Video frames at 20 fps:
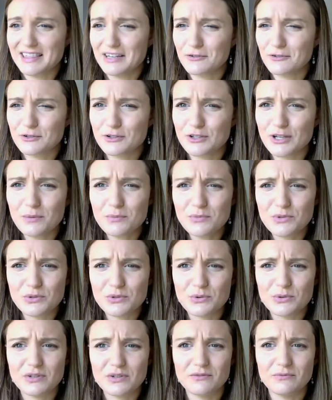there's some
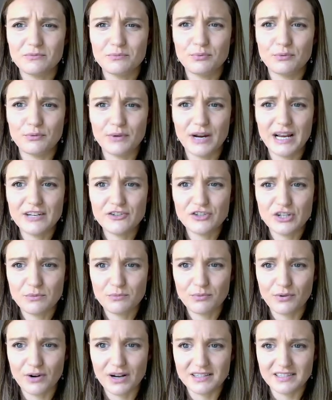sort of branching
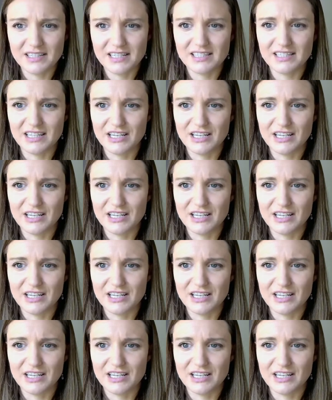process.